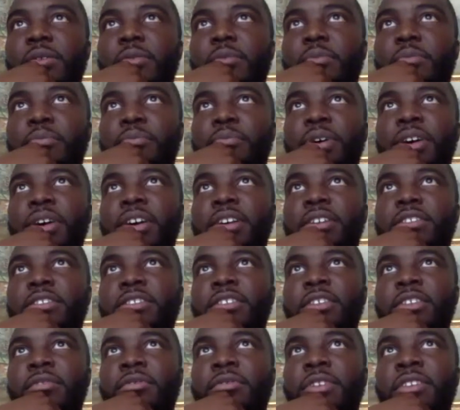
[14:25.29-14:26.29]
but
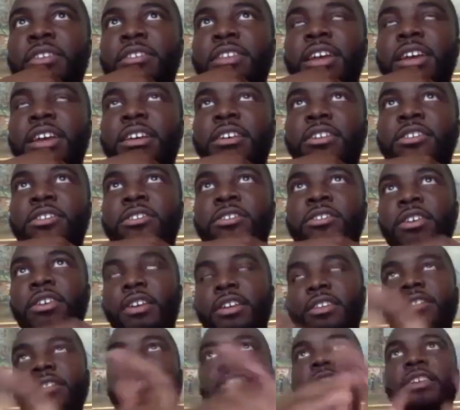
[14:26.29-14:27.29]
there is like a certain
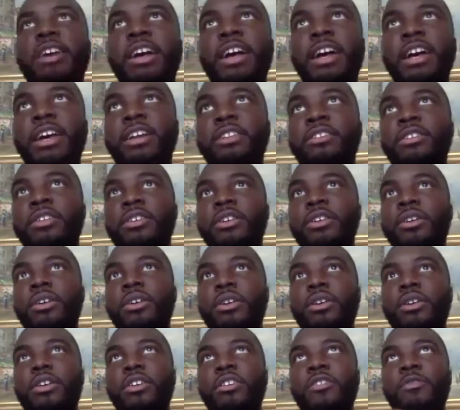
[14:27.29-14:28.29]
side
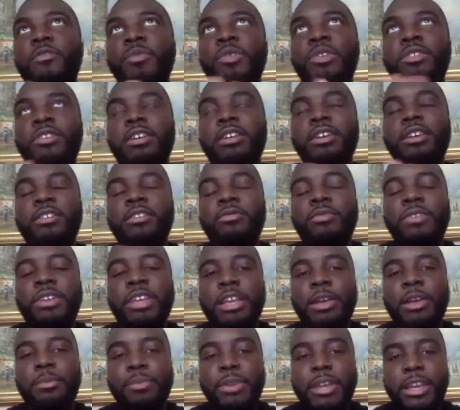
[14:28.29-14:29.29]
of music that isn't really
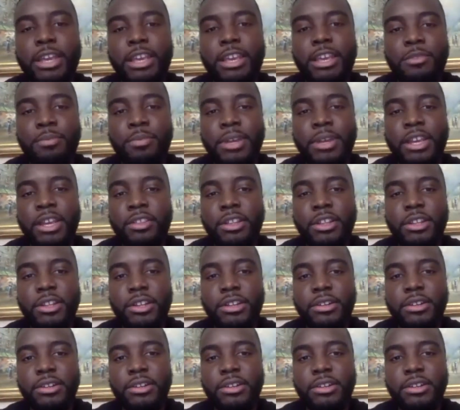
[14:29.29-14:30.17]
gets played a lot.